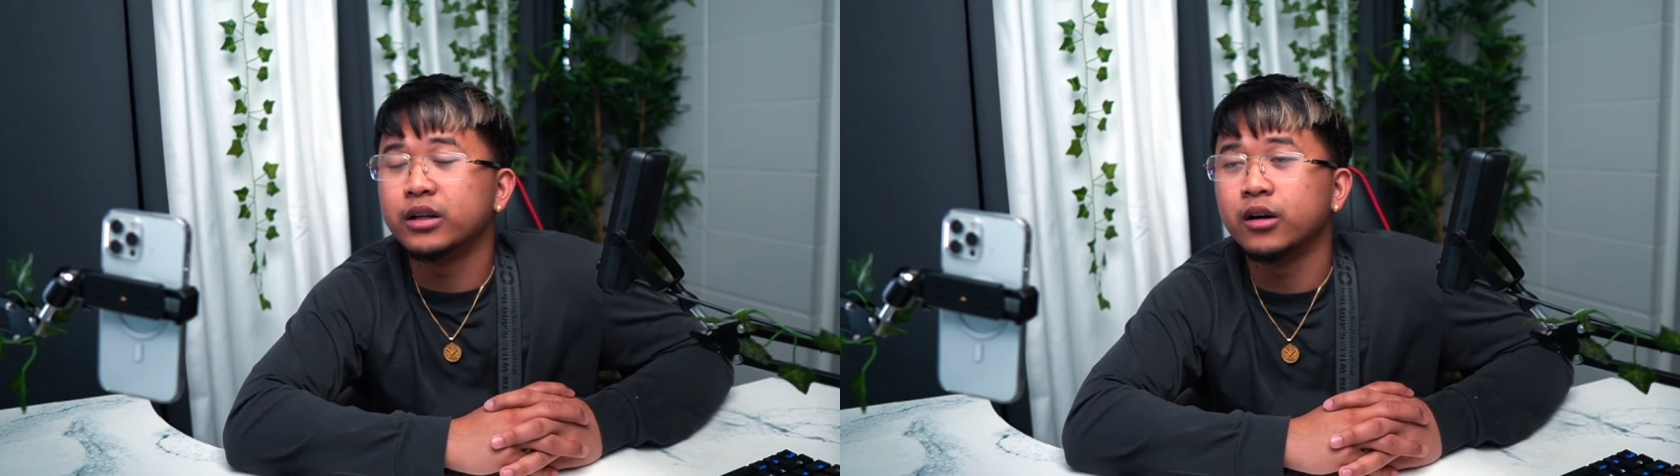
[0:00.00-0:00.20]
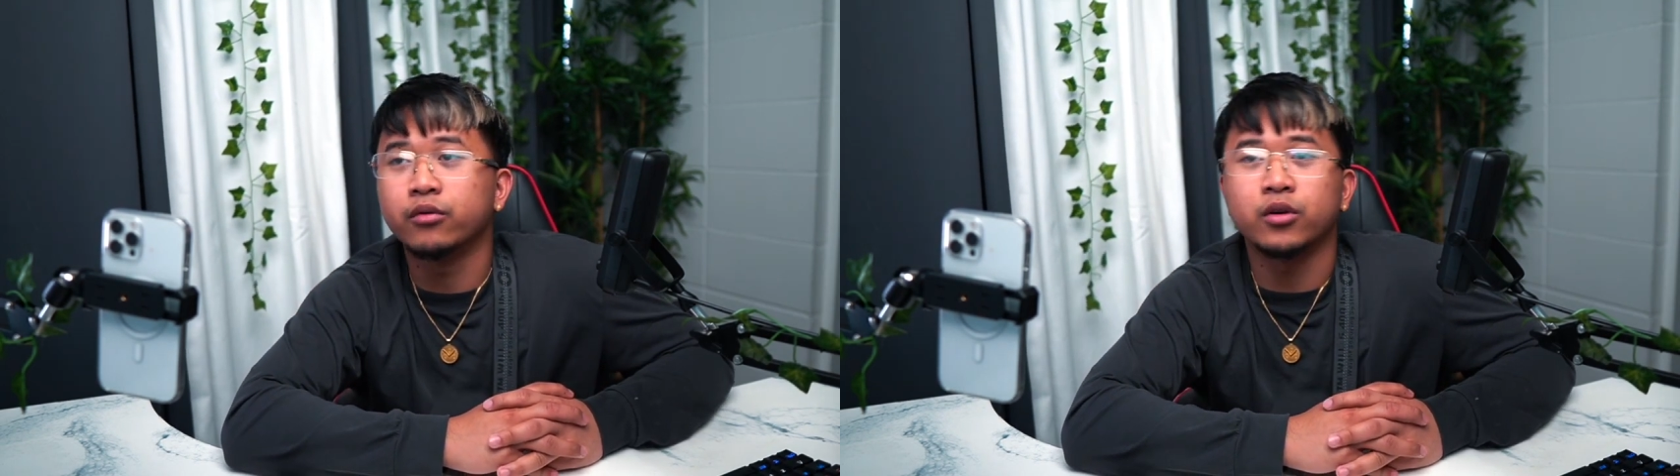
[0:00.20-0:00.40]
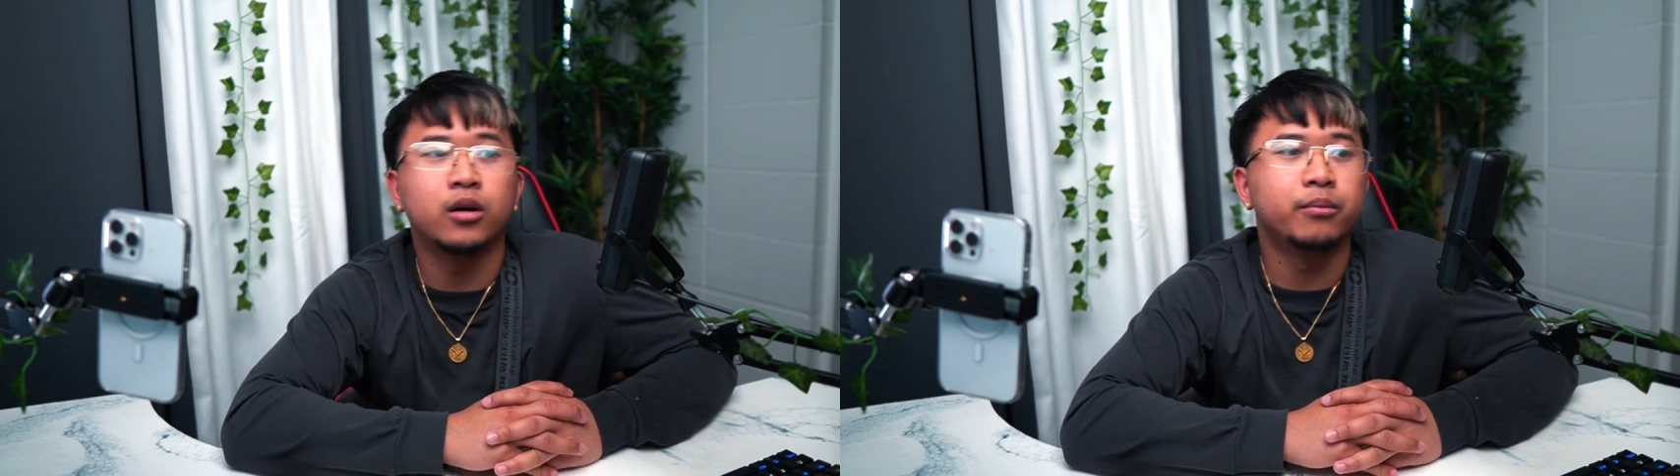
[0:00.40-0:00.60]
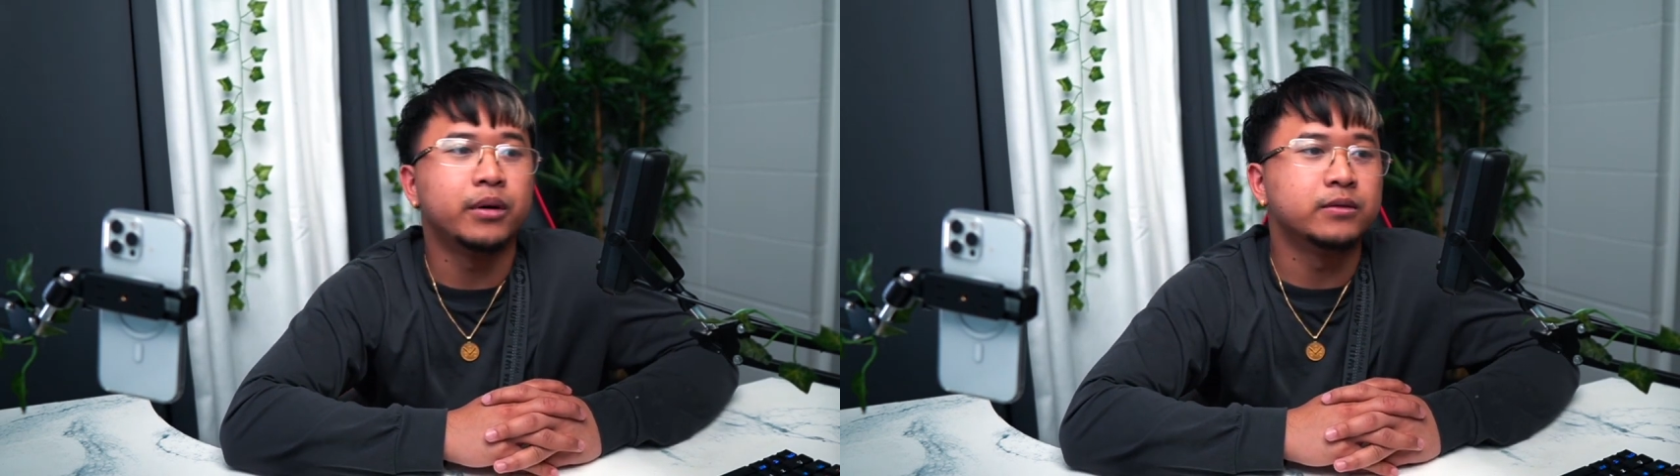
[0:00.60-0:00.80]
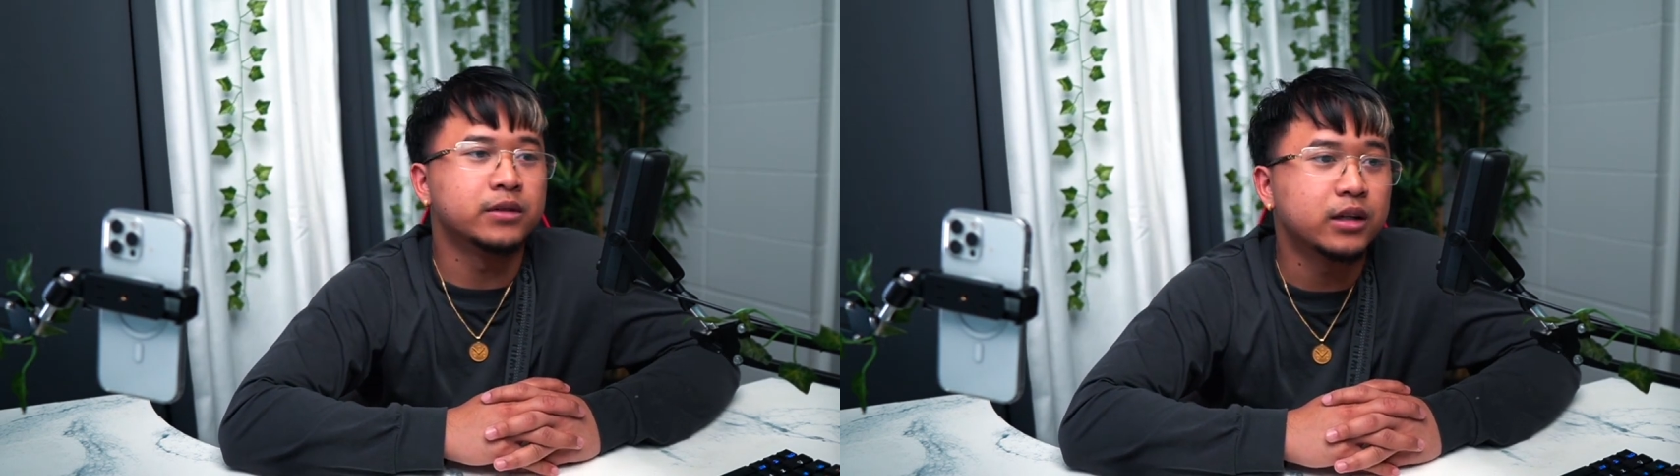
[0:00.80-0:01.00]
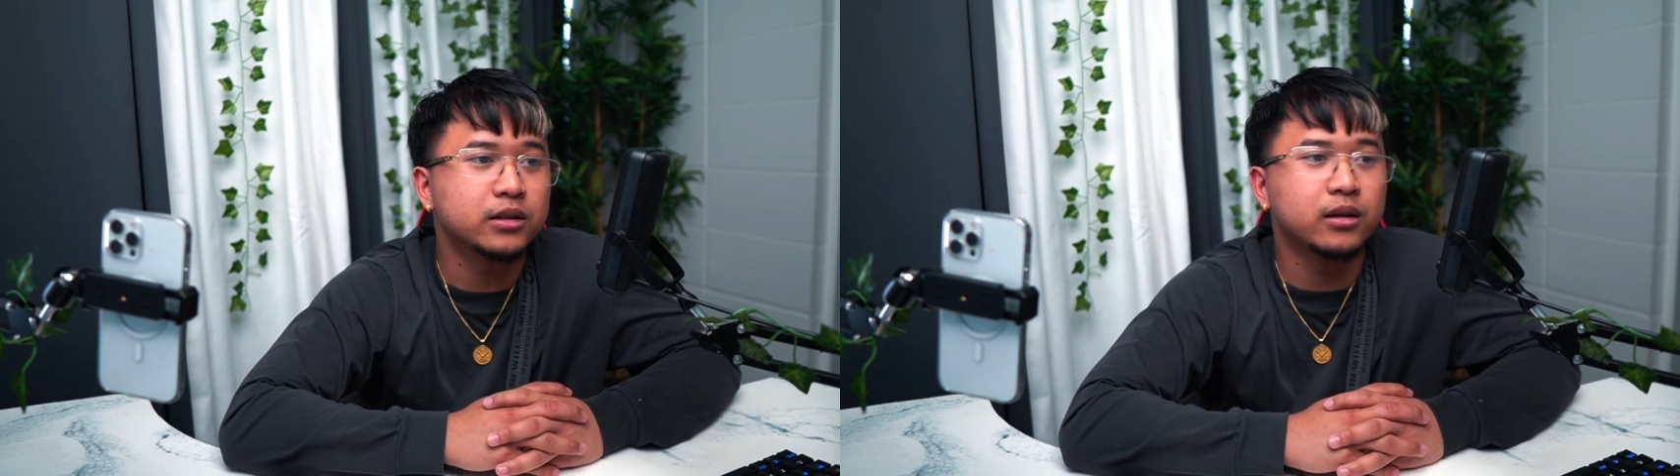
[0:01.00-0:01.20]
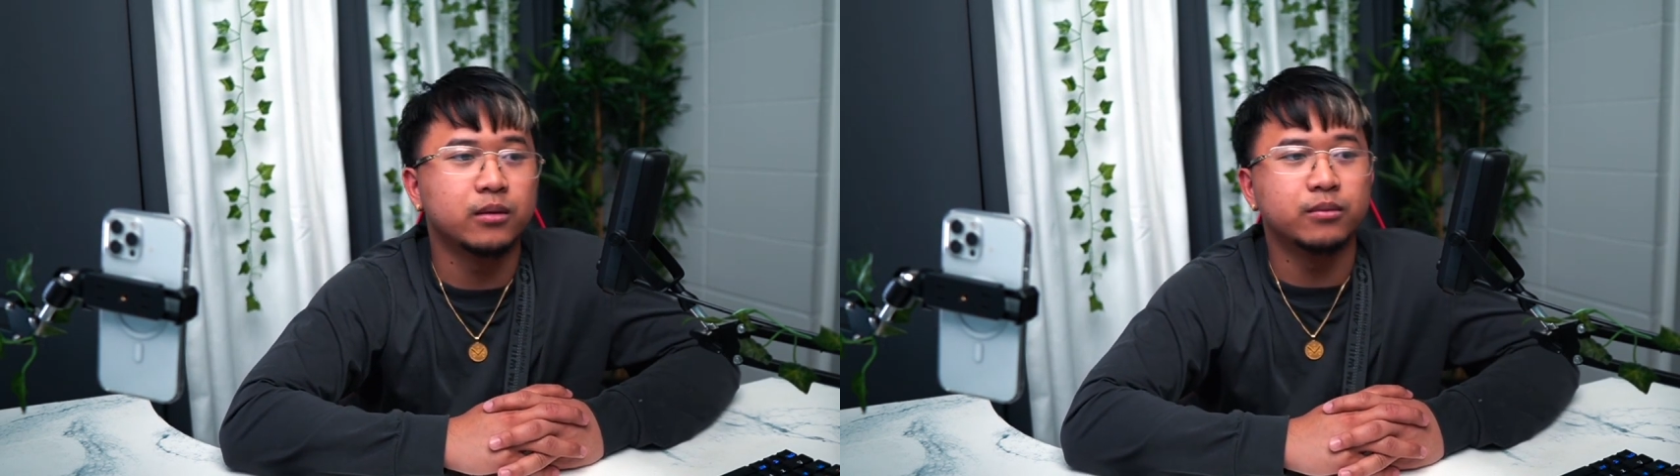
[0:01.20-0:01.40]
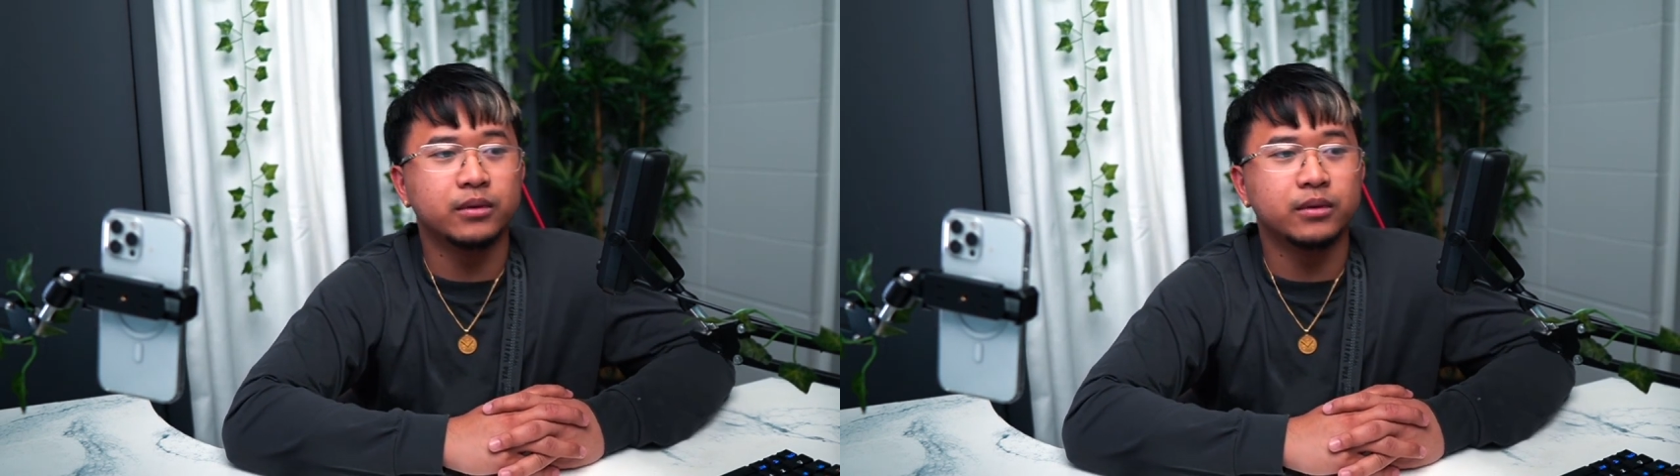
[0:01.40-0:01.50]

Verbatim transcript: of Compound Cut Club.